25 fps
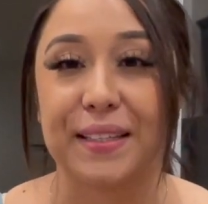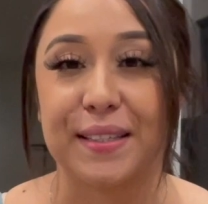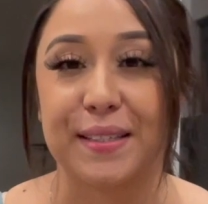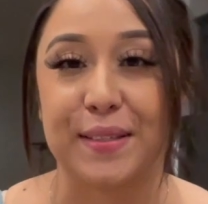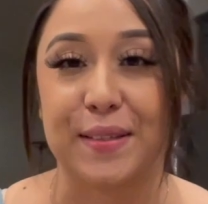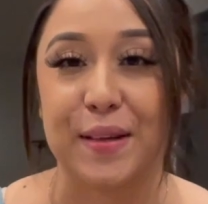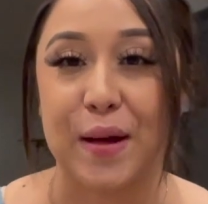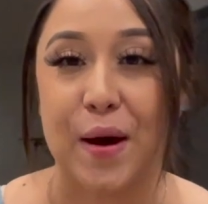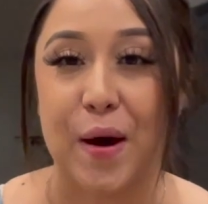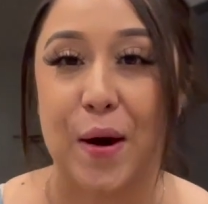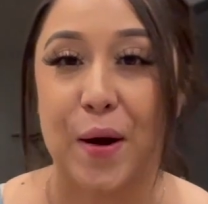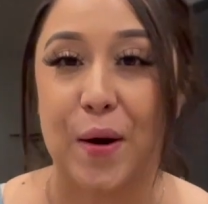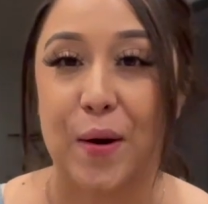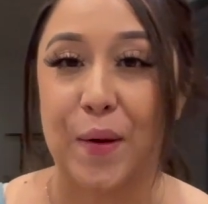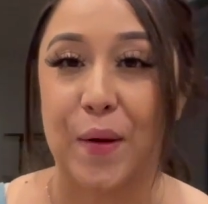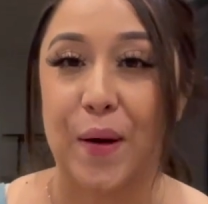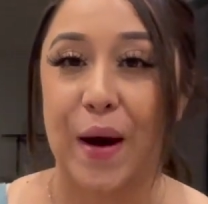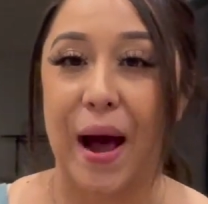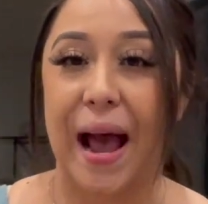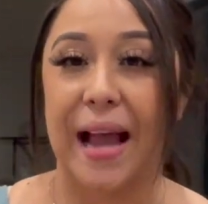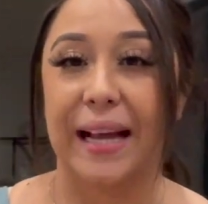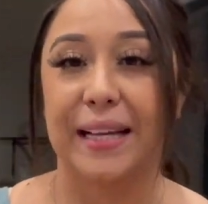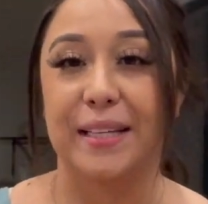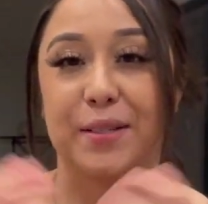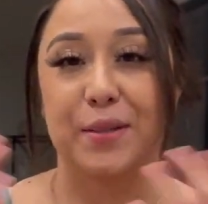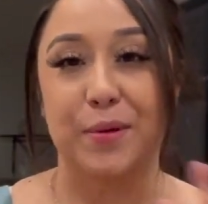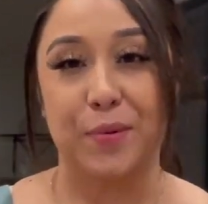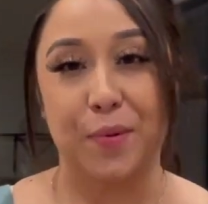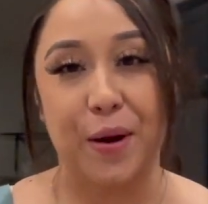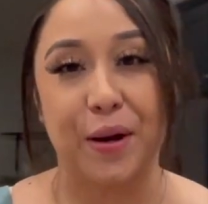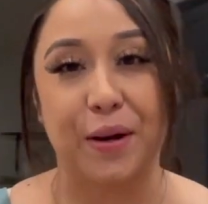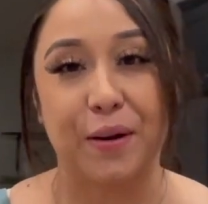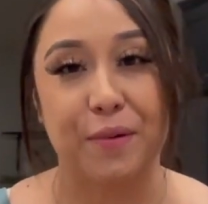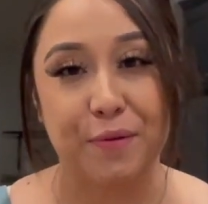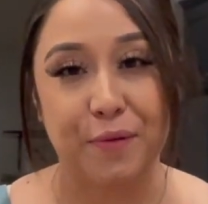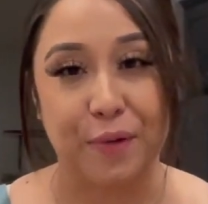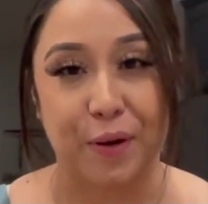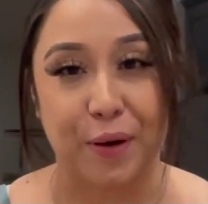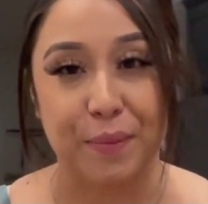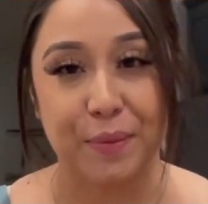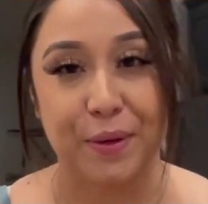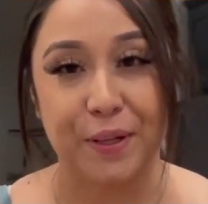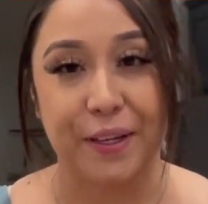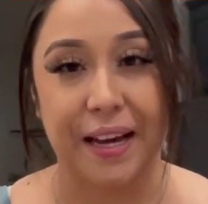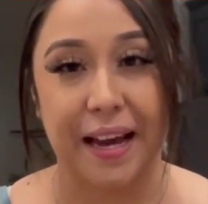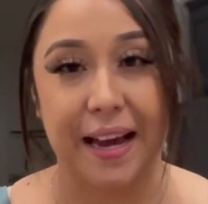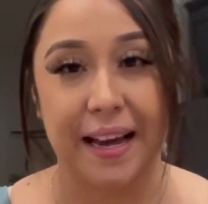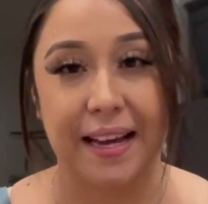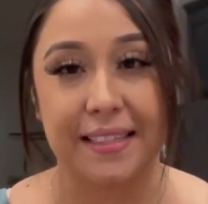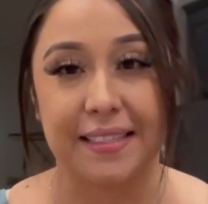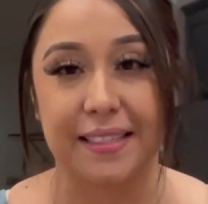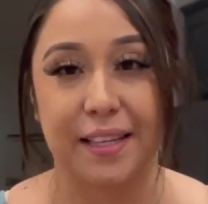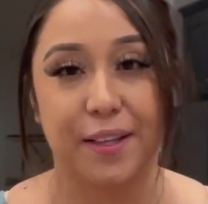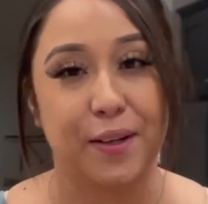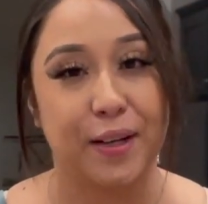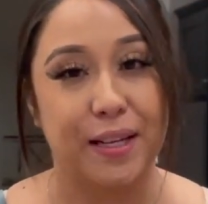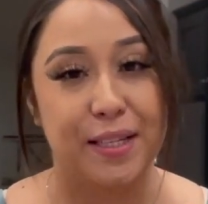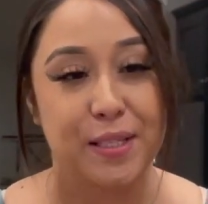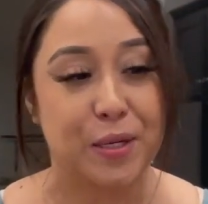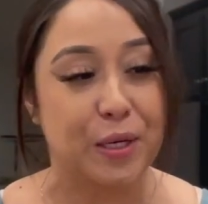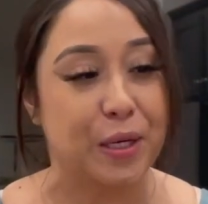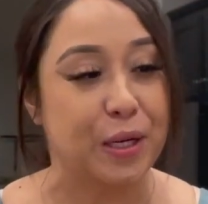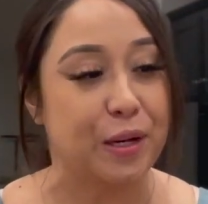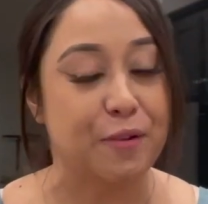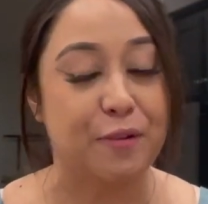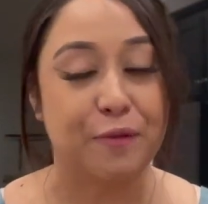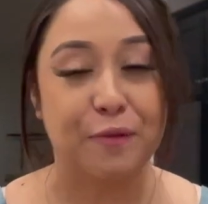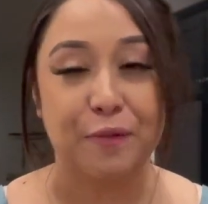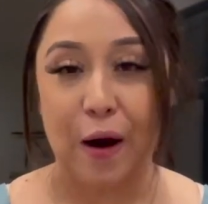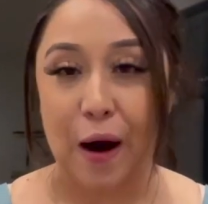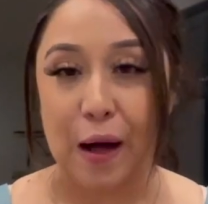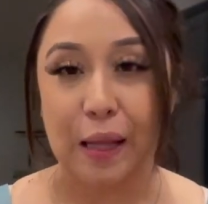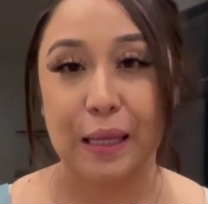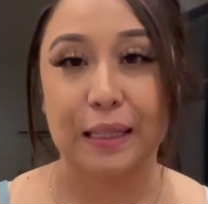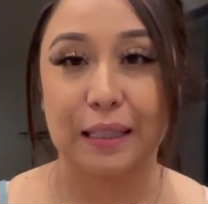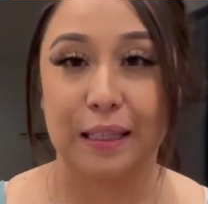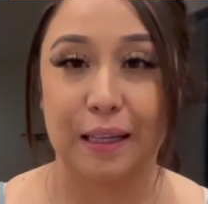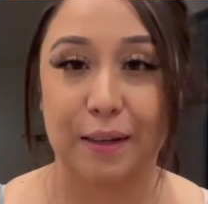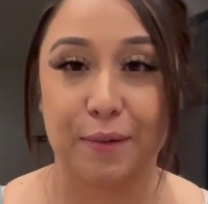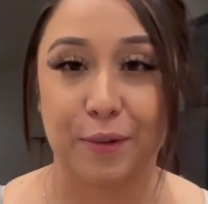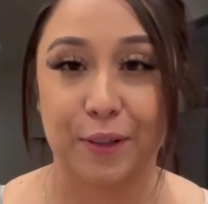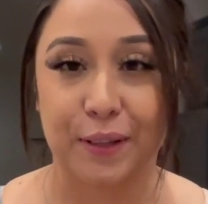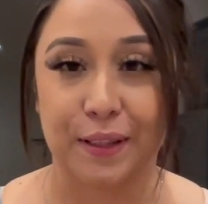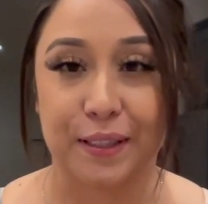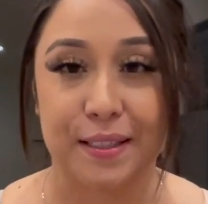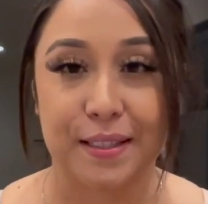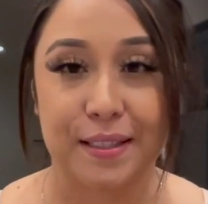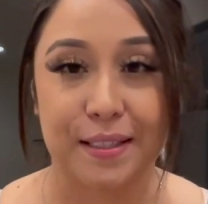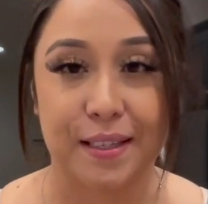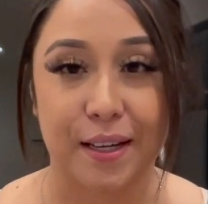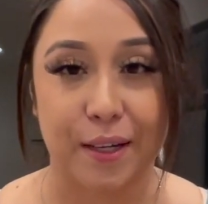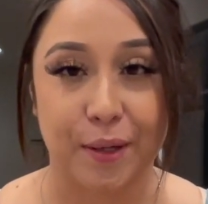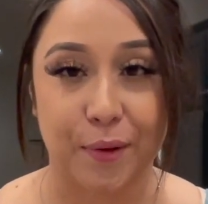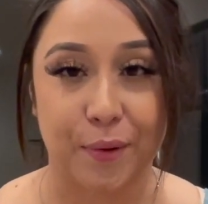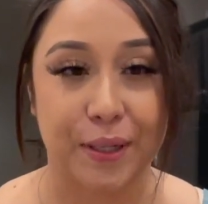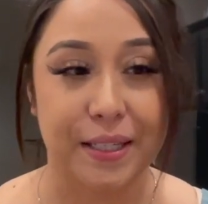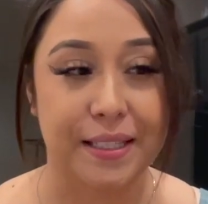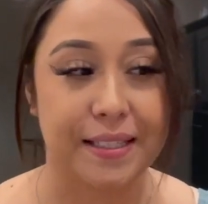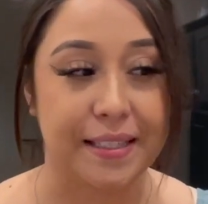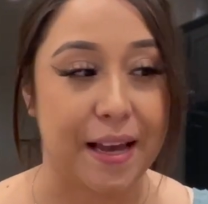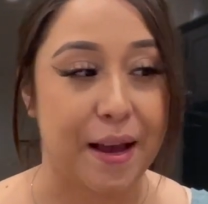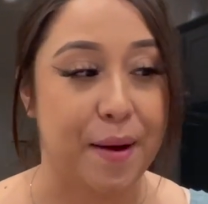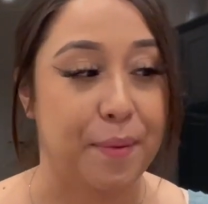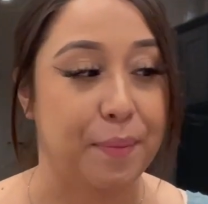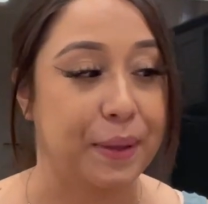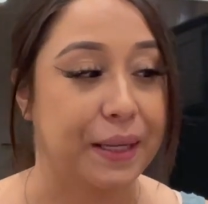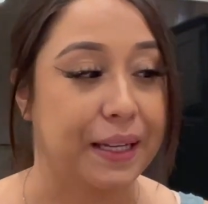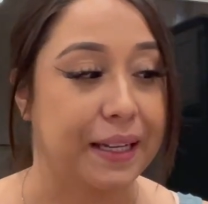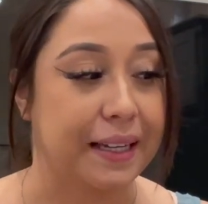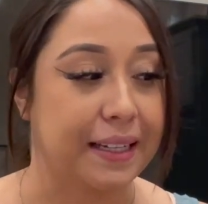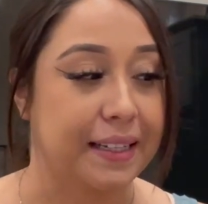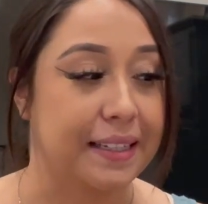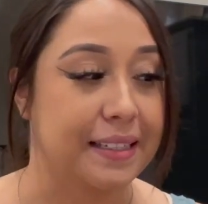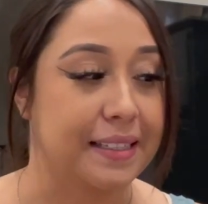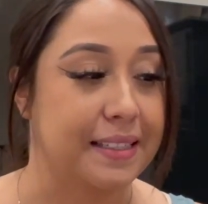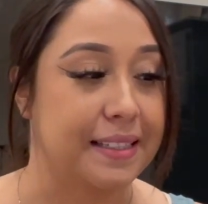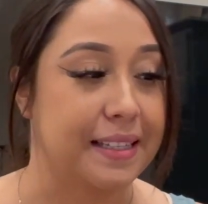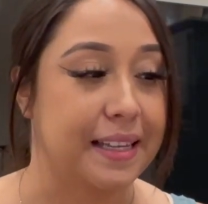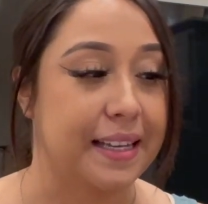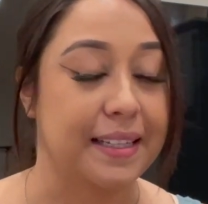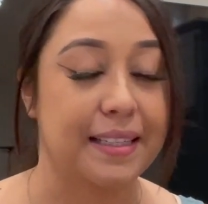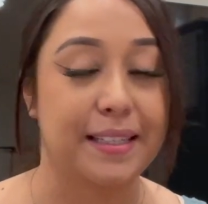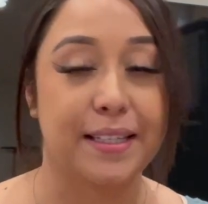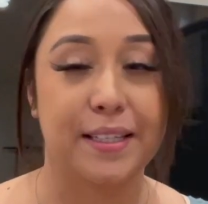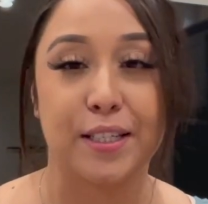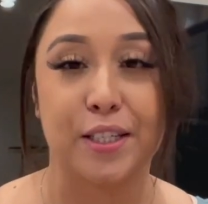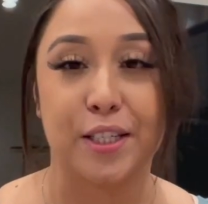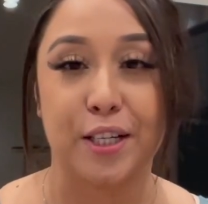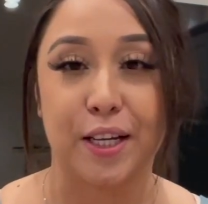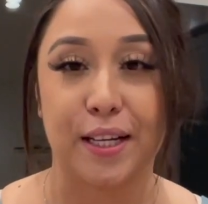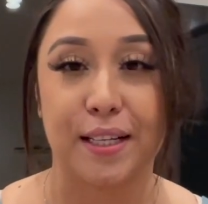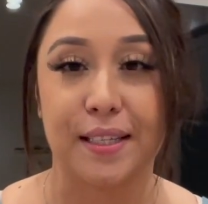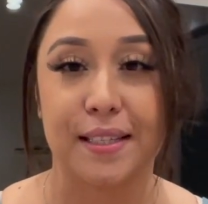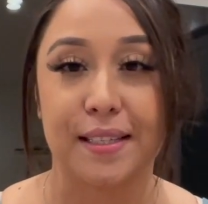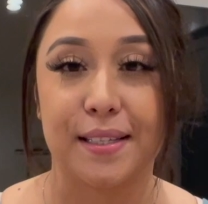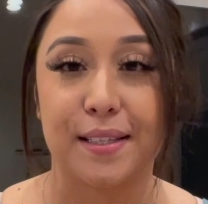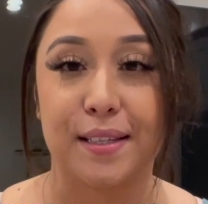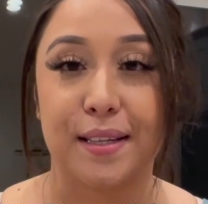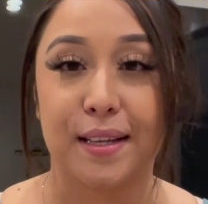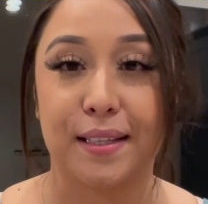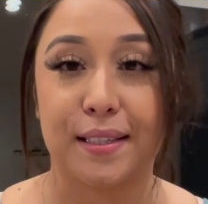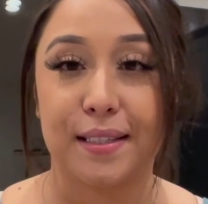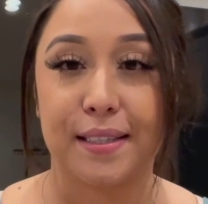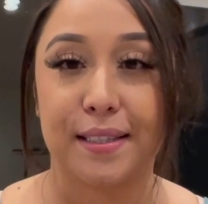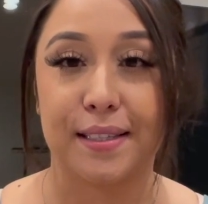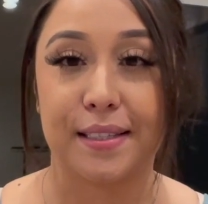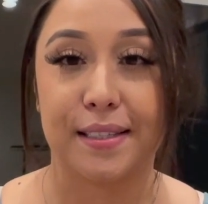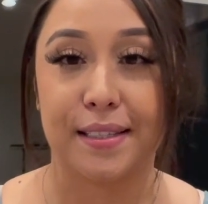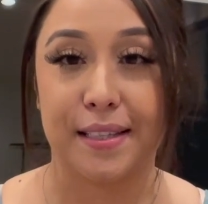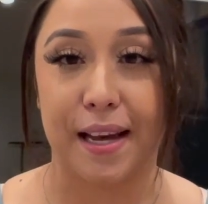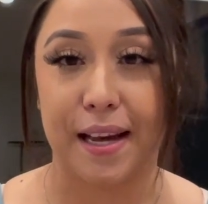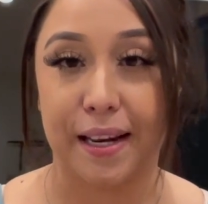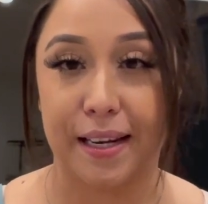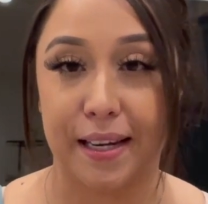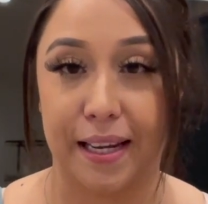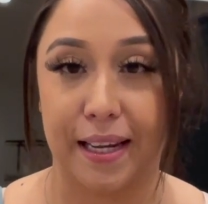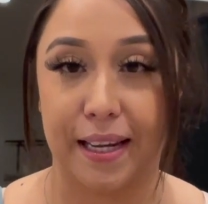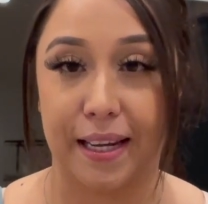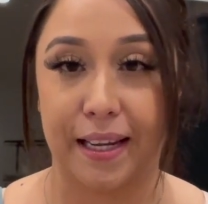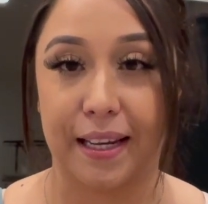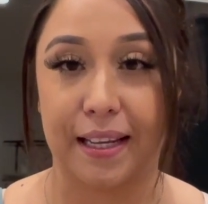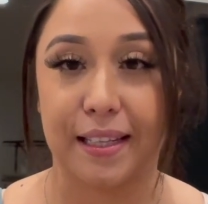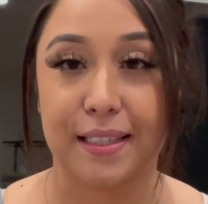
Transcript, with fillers: So I do want to inform you guys that you guys are going to fall in love with this cookware set because it's just stunning.